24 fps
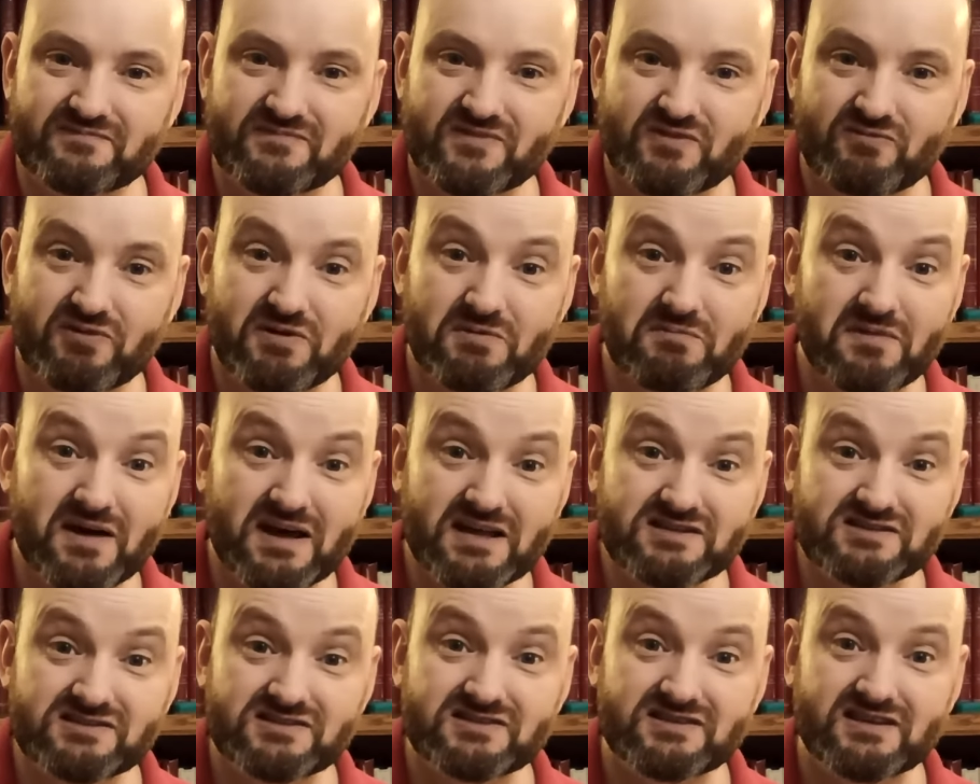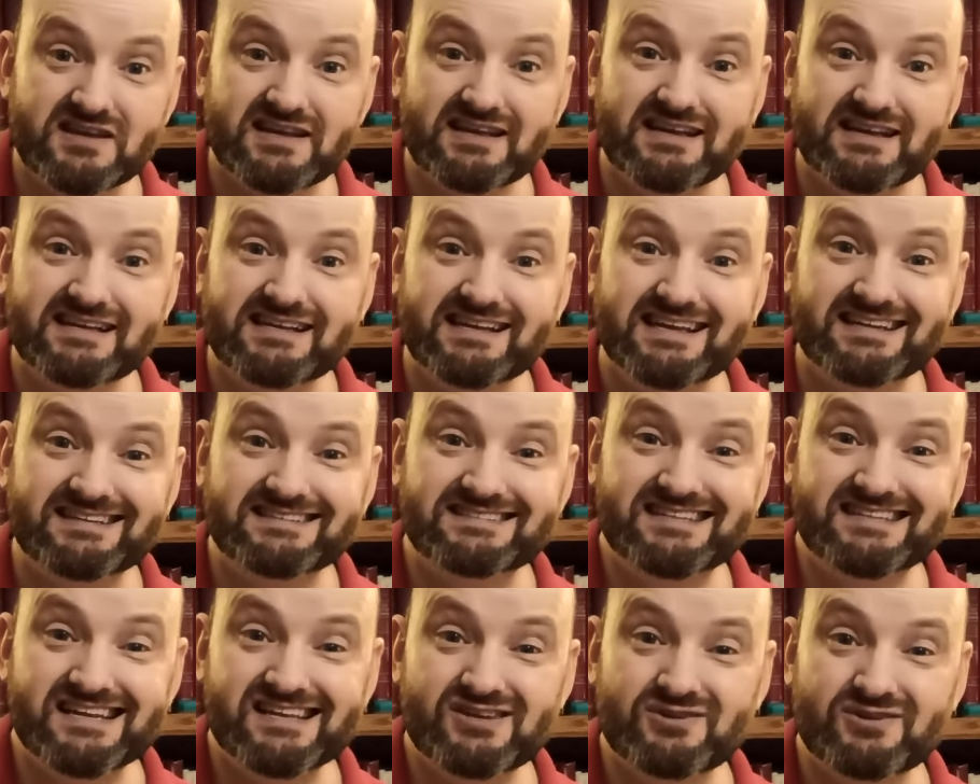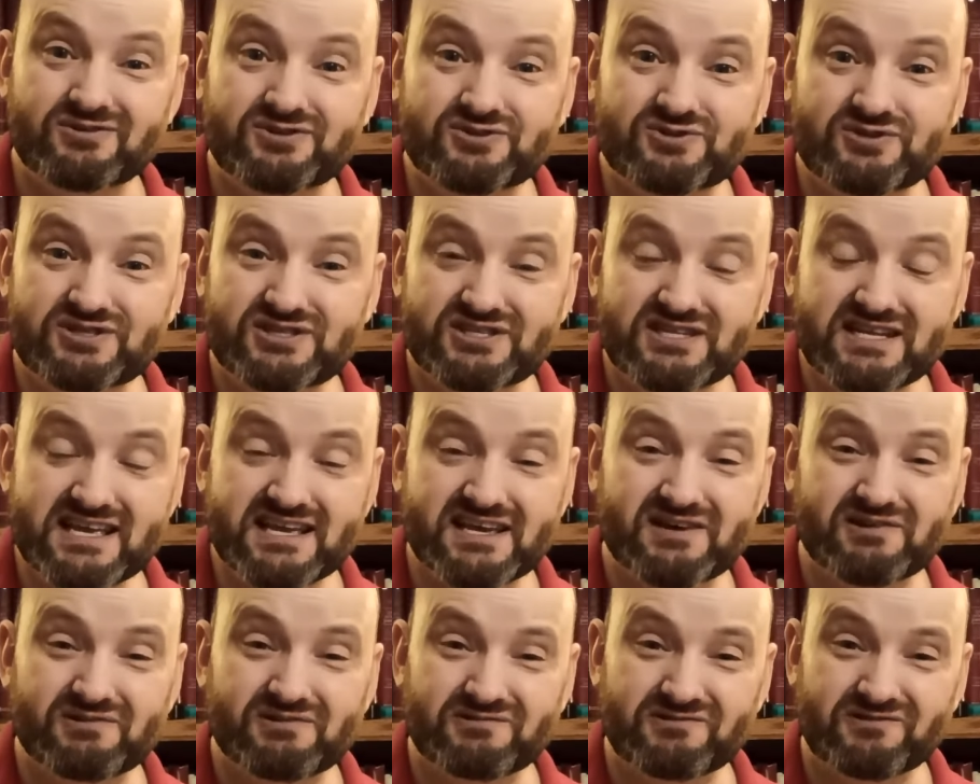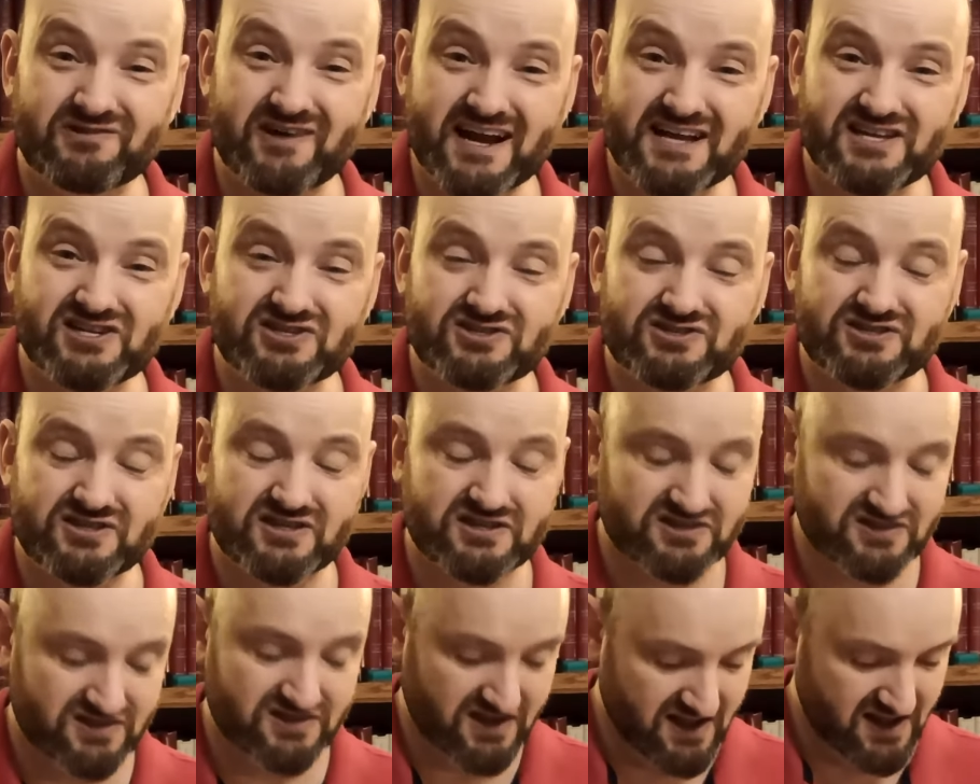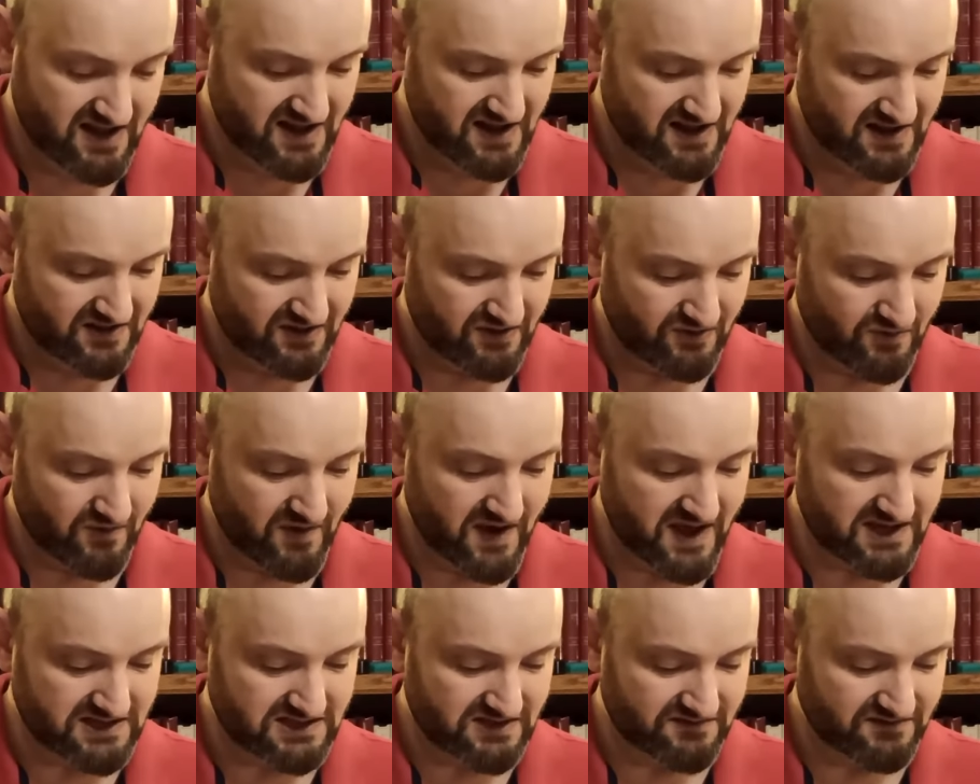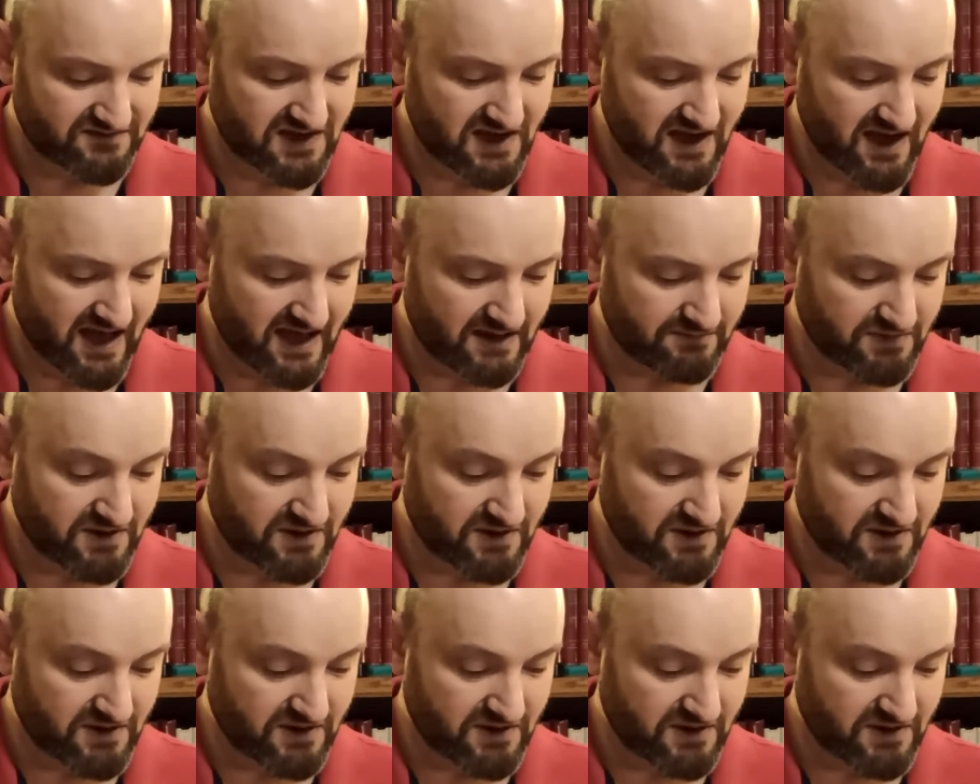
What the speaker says: We must continue to seek righteousness, the ways of God.